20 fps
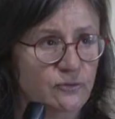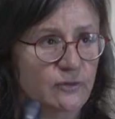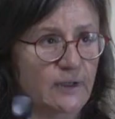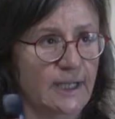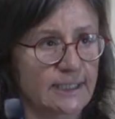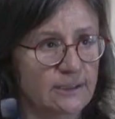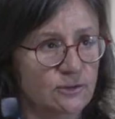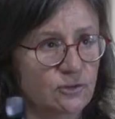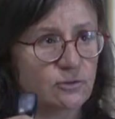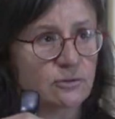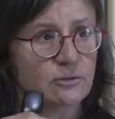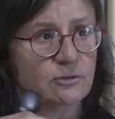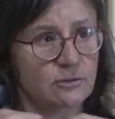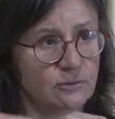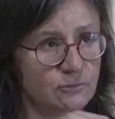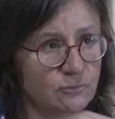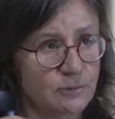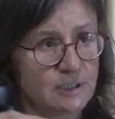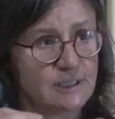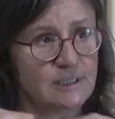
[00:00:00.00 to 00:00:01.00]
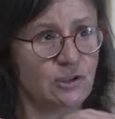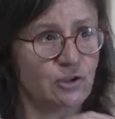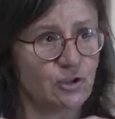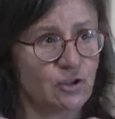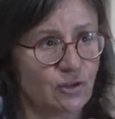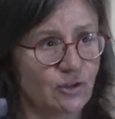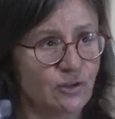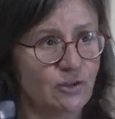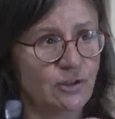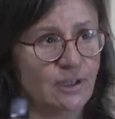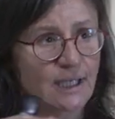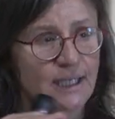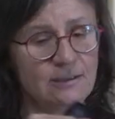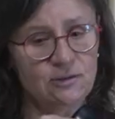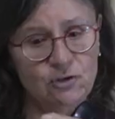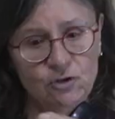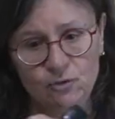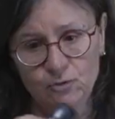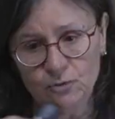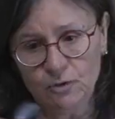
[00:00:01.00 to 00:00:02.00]
fight with each other
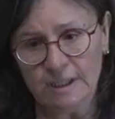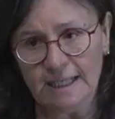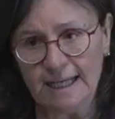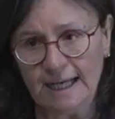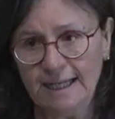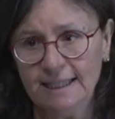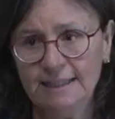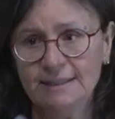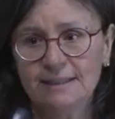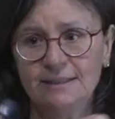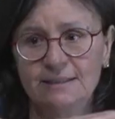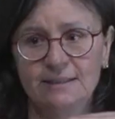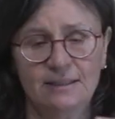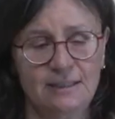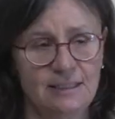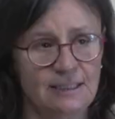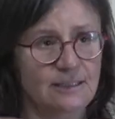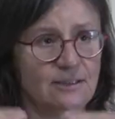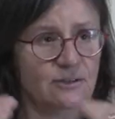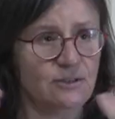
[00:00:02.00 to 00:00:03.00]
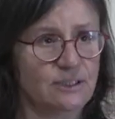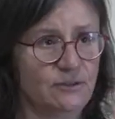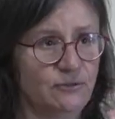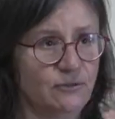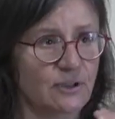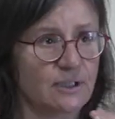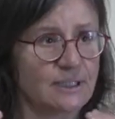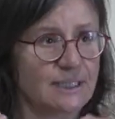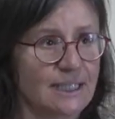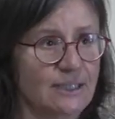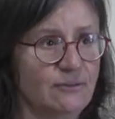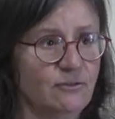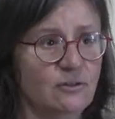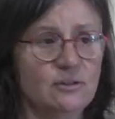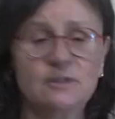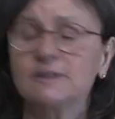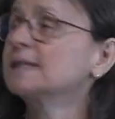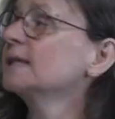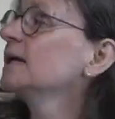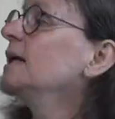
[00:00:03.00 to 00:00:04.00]
and to align in the, in the different
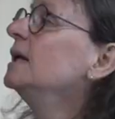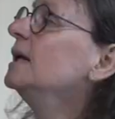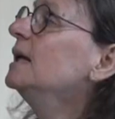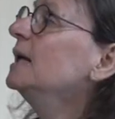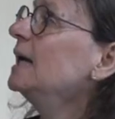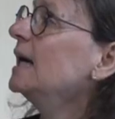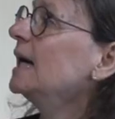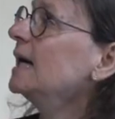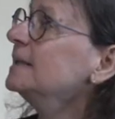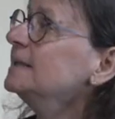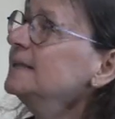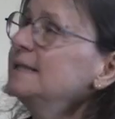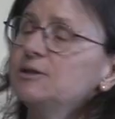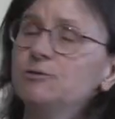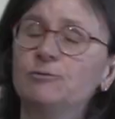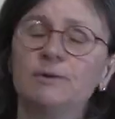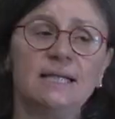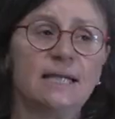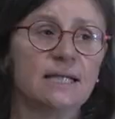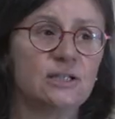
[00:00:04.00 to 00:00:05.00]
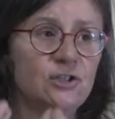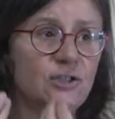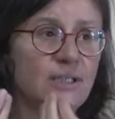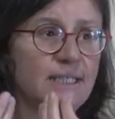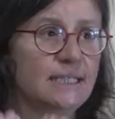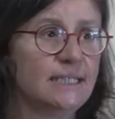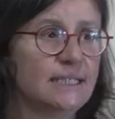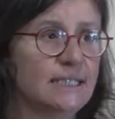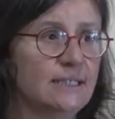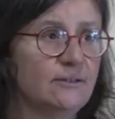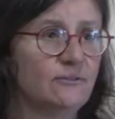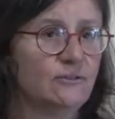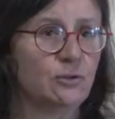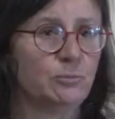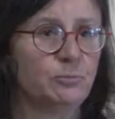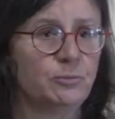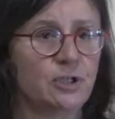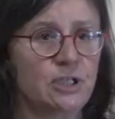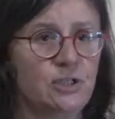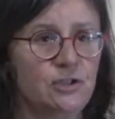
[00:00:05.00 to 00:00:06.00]
levels. And this will actually give
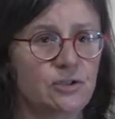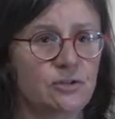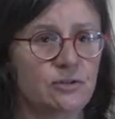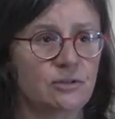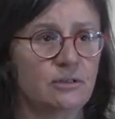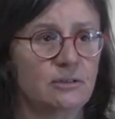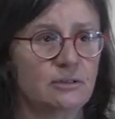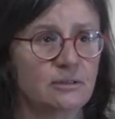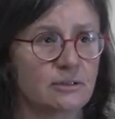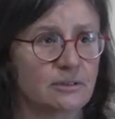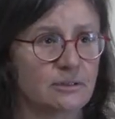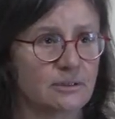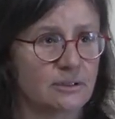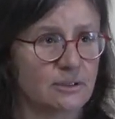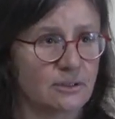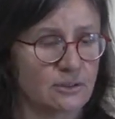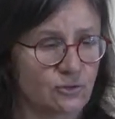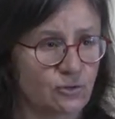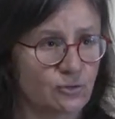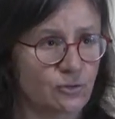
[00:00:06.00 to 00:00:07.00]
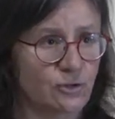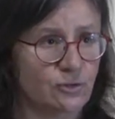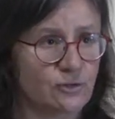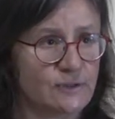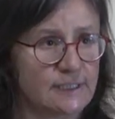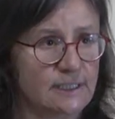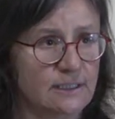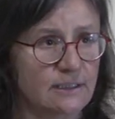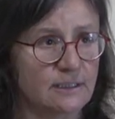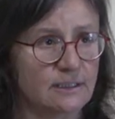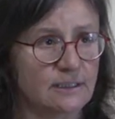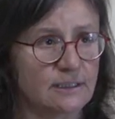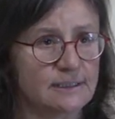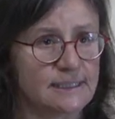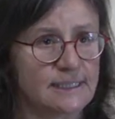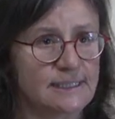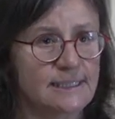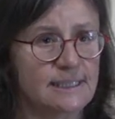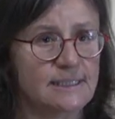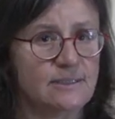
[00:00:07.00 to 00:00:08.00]
the pressure to your star.
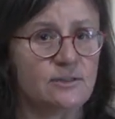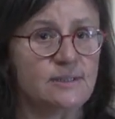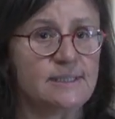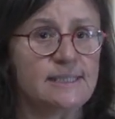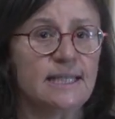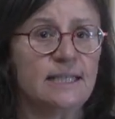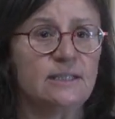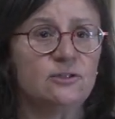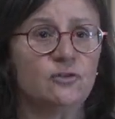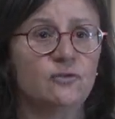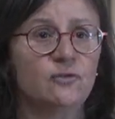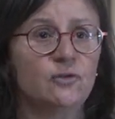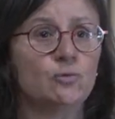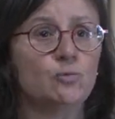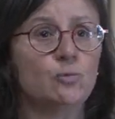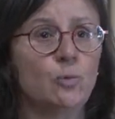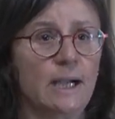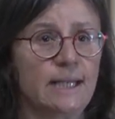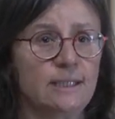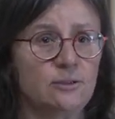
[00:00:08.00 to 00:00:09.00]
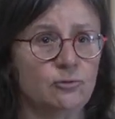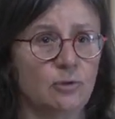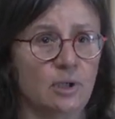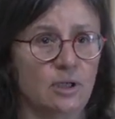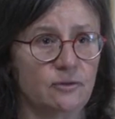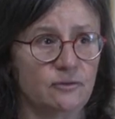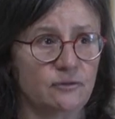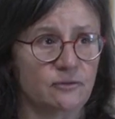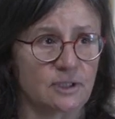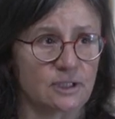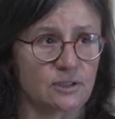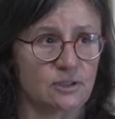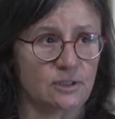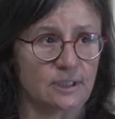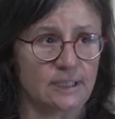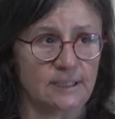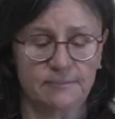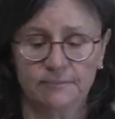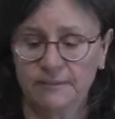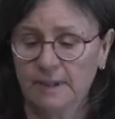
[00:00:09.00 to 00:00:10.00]
This is a state of a white dwarf,
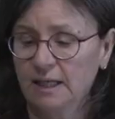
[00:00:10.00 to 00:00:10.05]
actually.